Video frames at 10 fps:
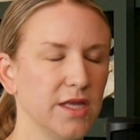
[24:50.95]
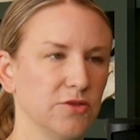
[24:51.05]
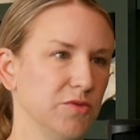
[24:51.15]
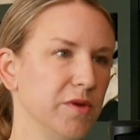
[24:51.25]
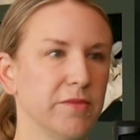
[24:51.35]

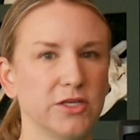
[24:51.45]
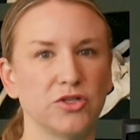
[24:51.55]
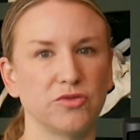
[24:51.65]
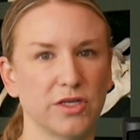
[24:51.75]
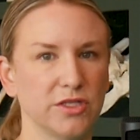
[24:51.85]
things would be much
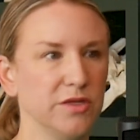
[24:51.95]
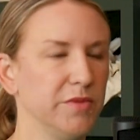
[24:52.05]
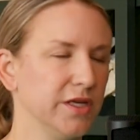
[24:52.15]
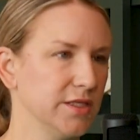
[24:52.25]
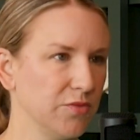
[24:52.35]
stricter
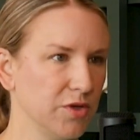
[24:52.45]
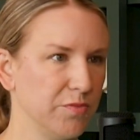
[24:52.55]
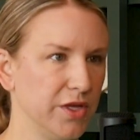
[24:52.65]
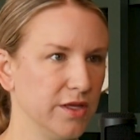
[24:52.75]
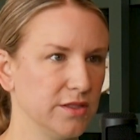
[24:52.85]
because they
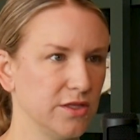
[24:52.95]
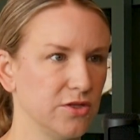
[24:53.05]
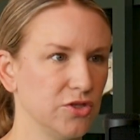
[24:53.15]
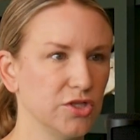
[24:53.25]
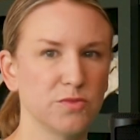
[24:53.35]
wouldn't be
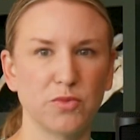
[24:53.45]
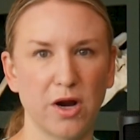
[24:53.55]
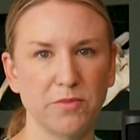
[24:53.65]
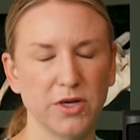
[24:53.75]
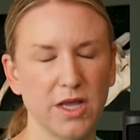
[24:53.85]
considered just
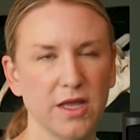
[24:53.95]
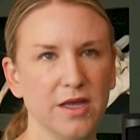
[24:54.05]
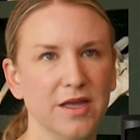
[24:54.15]
property.